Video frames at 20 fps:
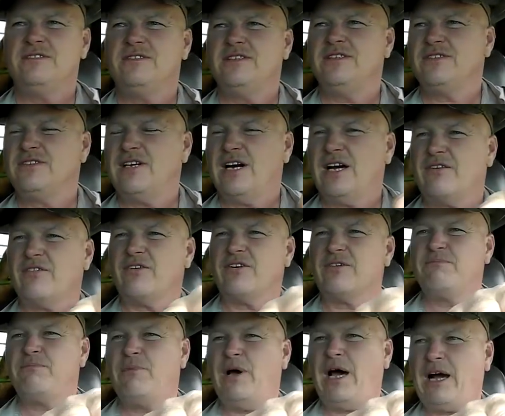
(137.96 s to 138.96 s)
he's kind of a
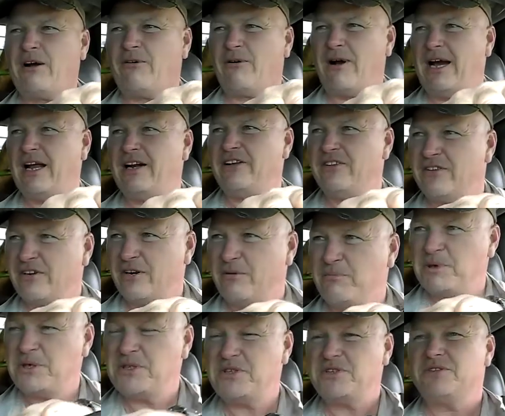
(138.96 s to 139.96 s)
pack rat. He's got
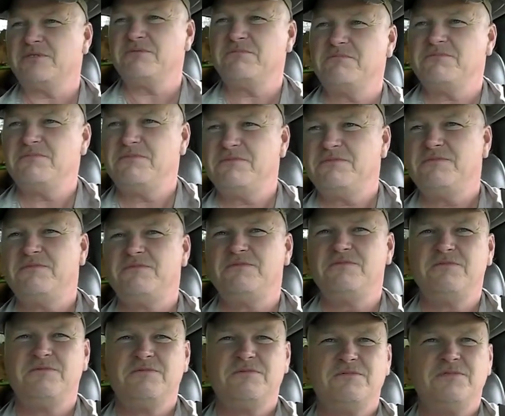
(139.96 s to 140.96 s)
a bunch of,
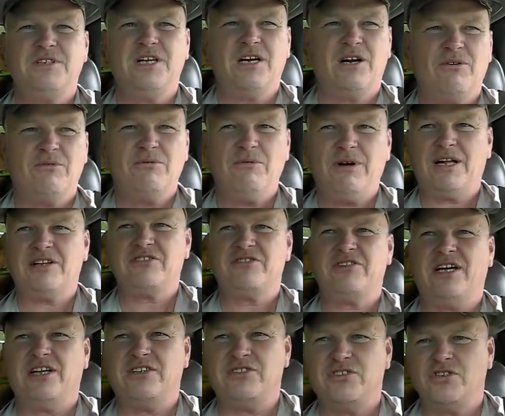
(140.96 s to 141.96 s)
well, it's
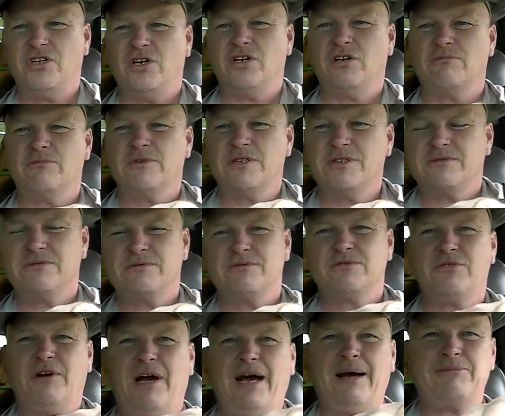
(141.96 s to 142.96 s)
not junk, but
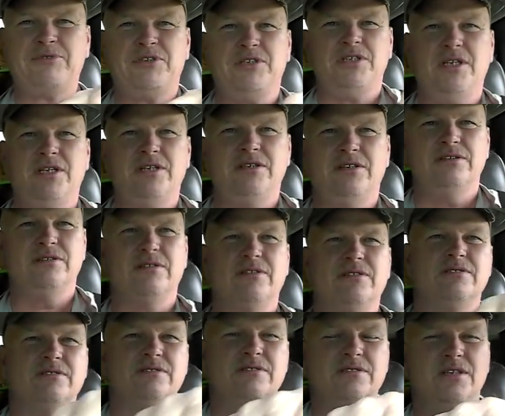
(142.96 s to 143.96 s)
scrap steel
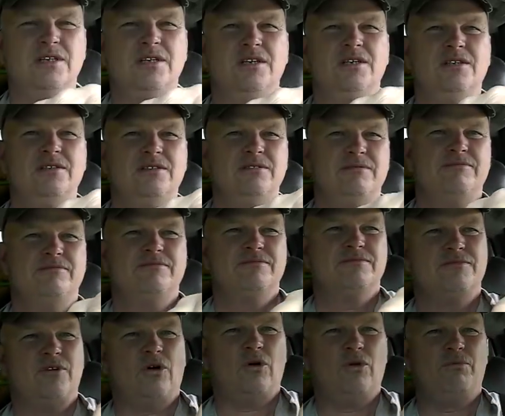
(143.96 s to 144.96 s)

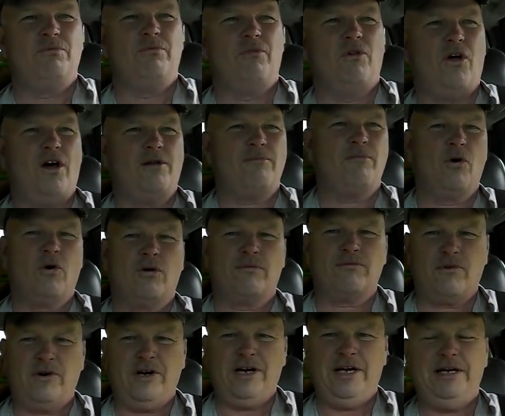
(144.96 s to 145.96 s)
and old lawnmower
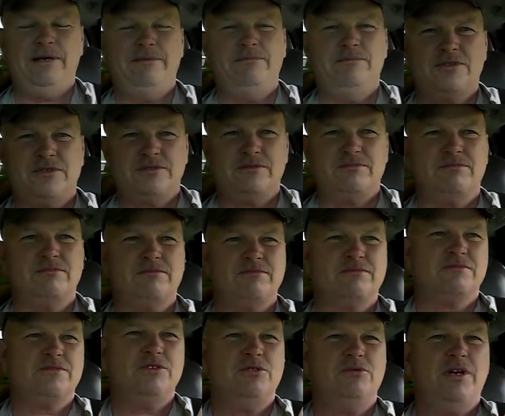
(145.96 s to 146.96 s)
frames,
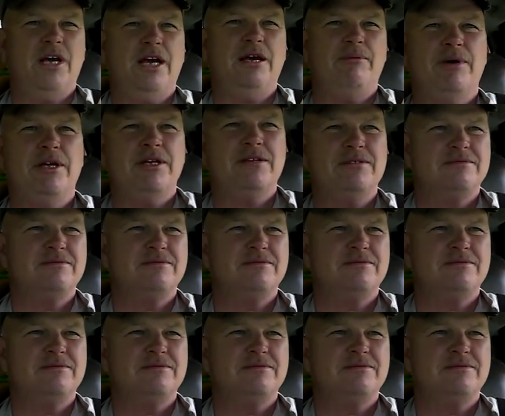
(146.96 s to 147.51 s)
and you name it.